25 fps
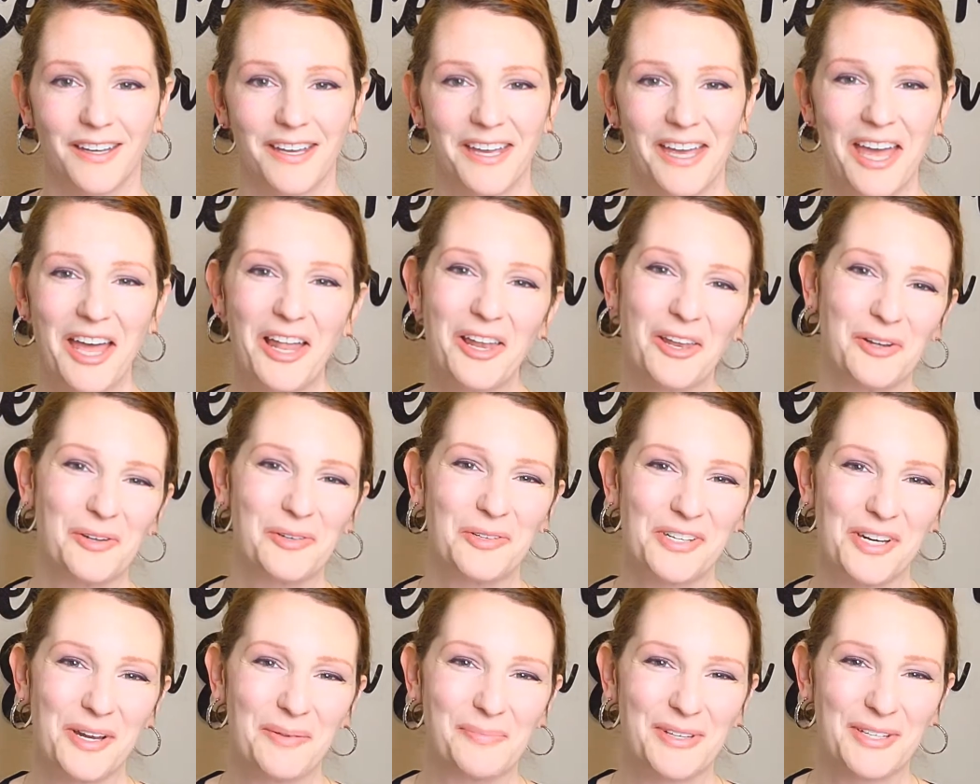Hello,
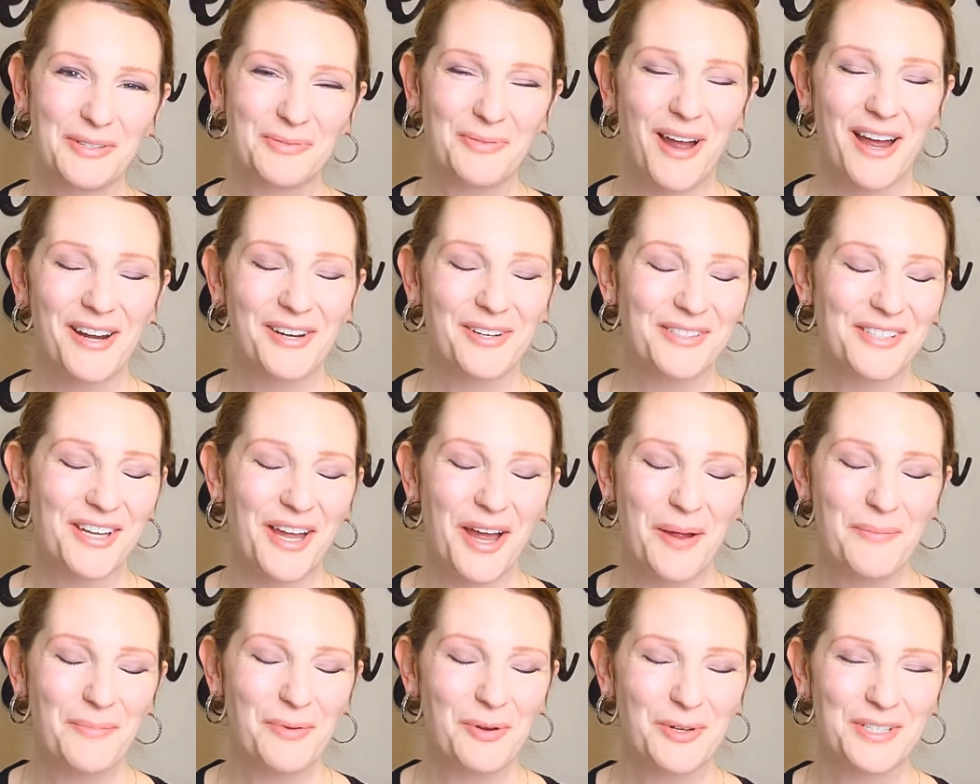Shameless Writers.
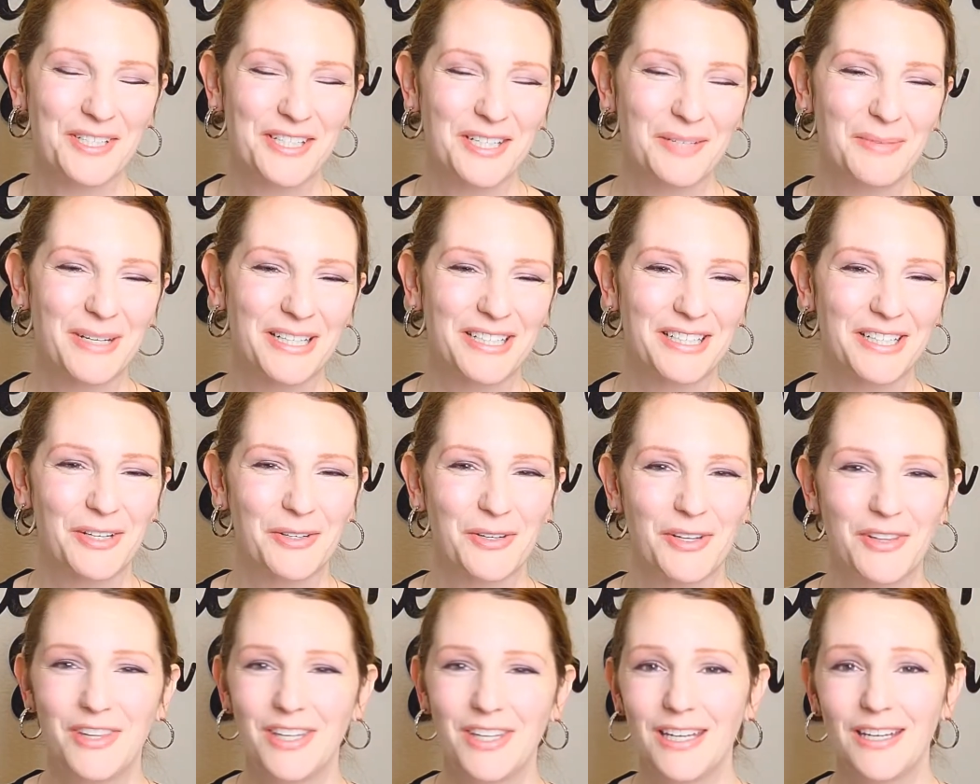I'm Kristen
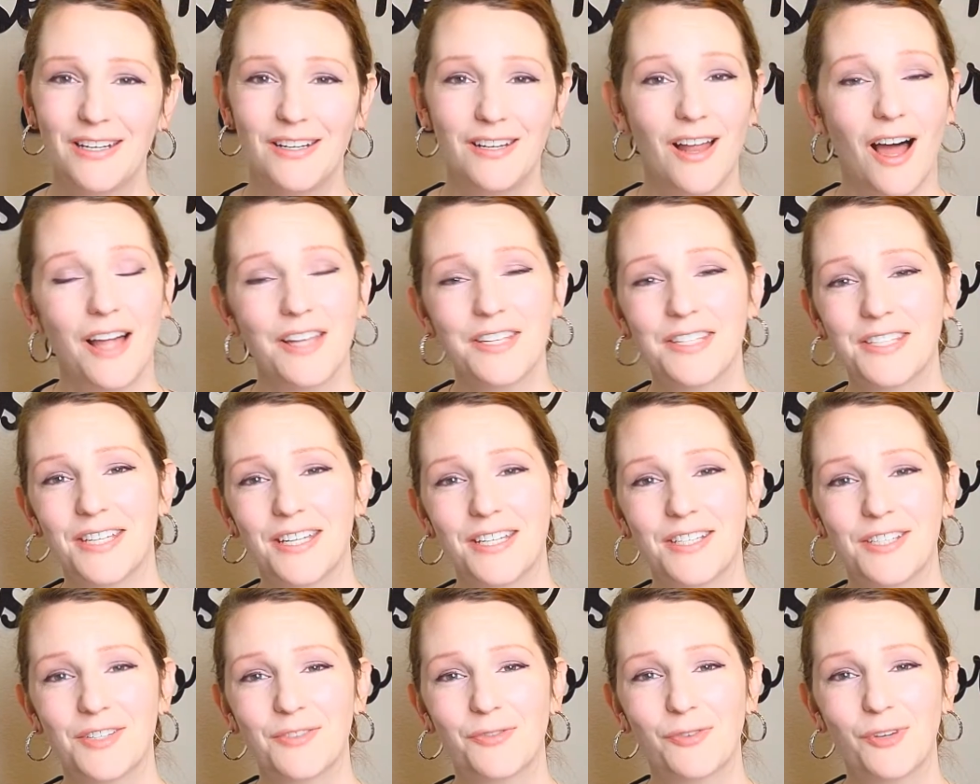McTiernan, the
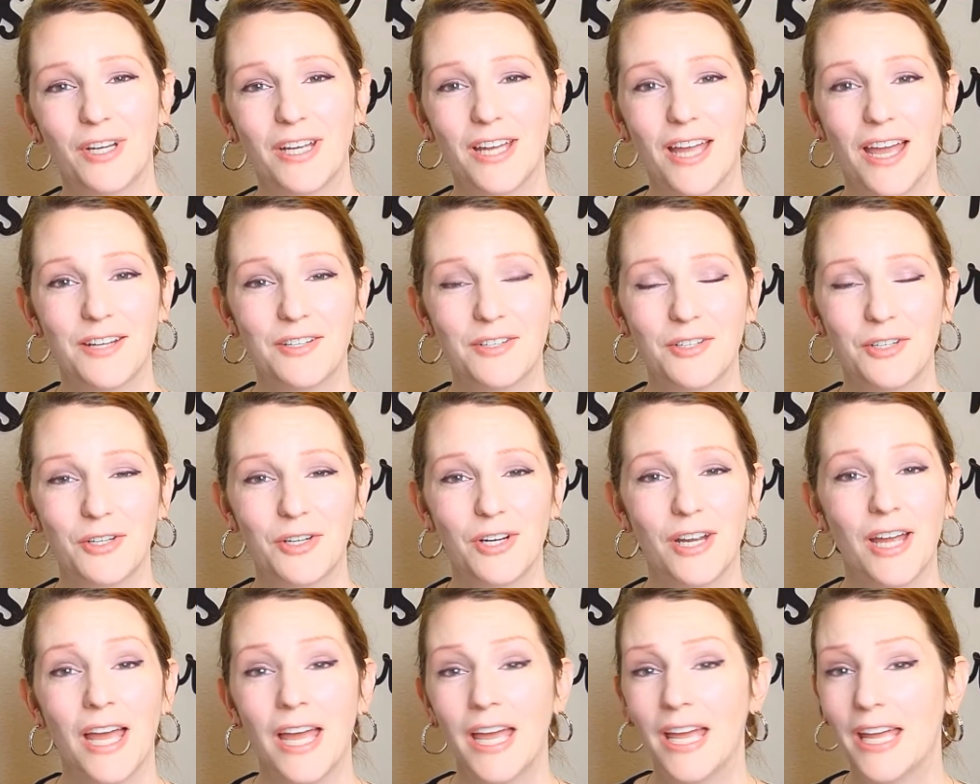nonsense-free
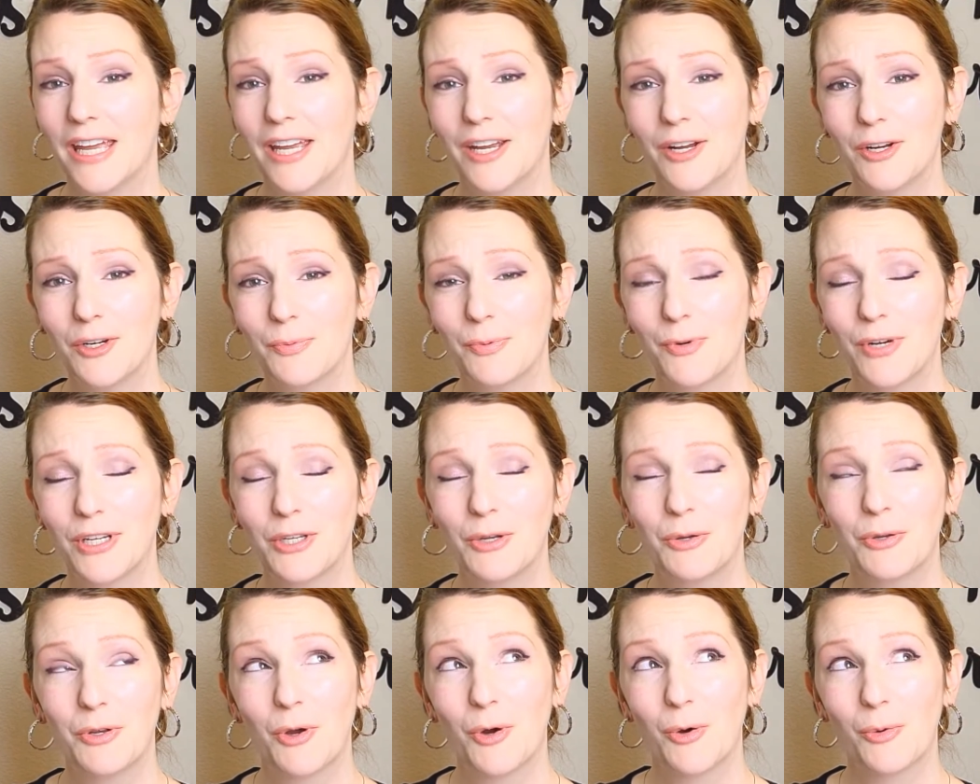editor, here to bring
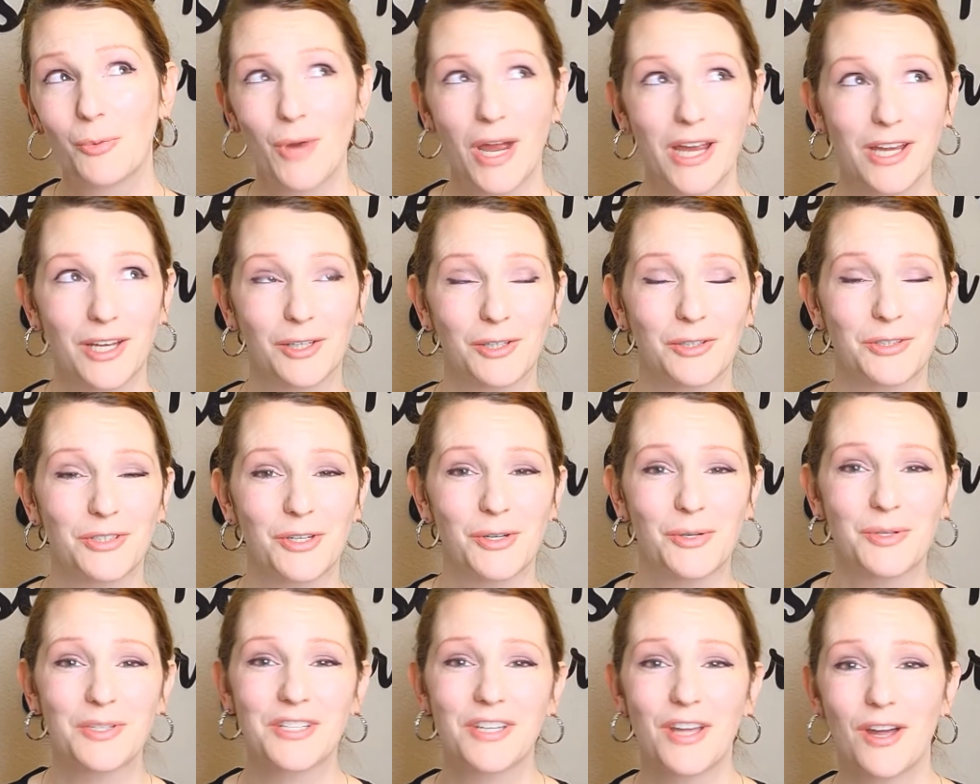you your regular
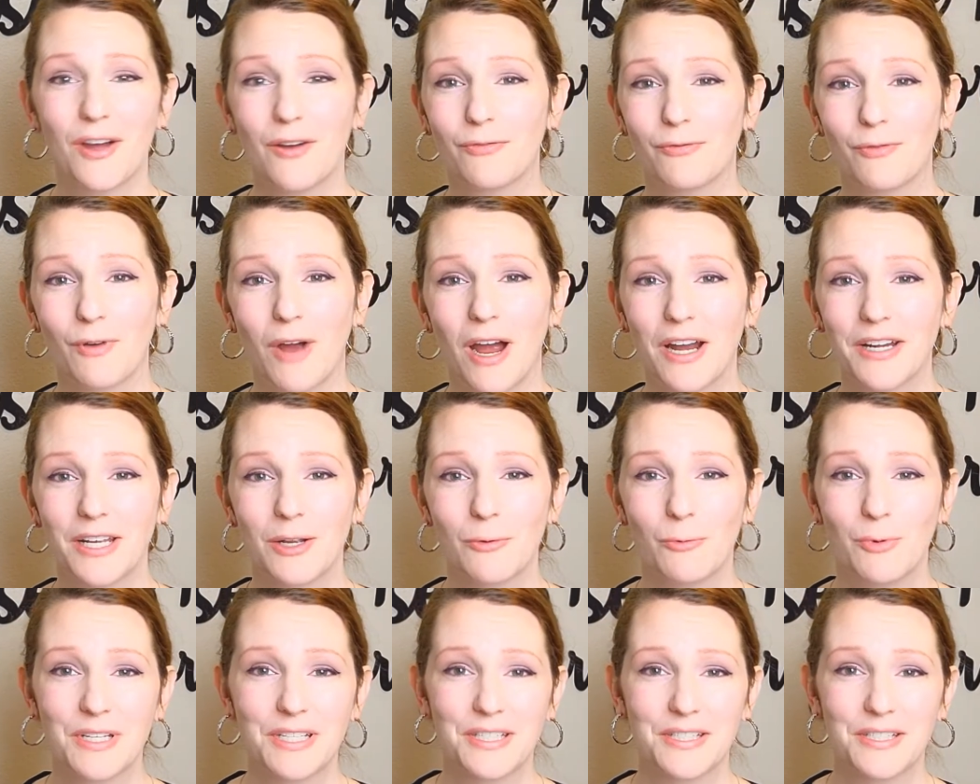dose of
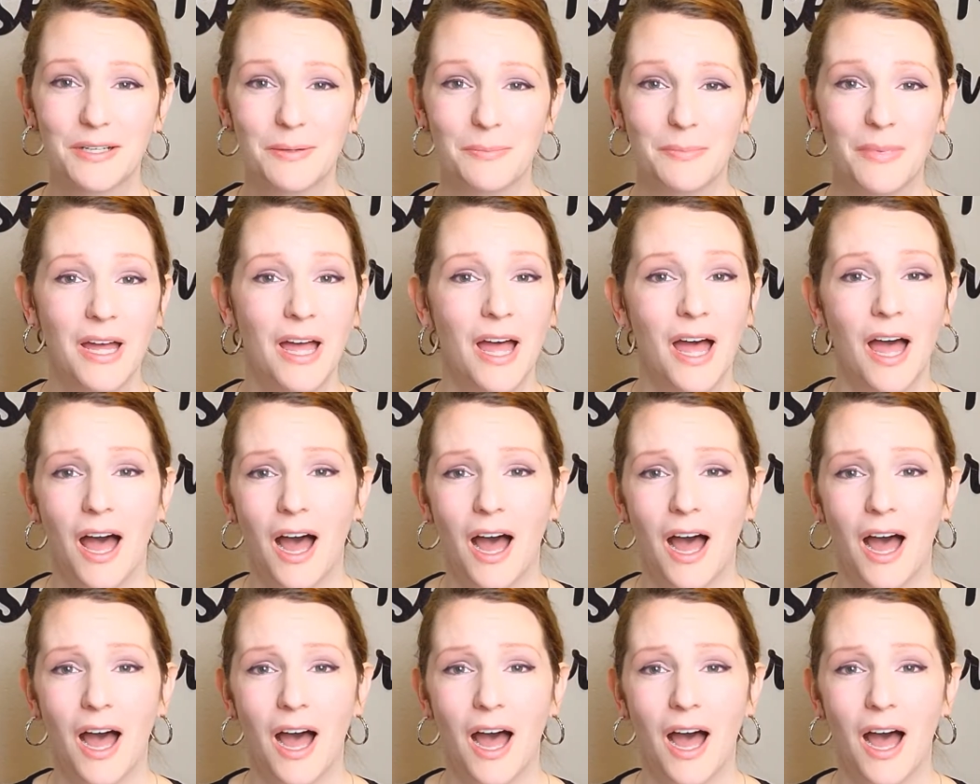writing wisdom.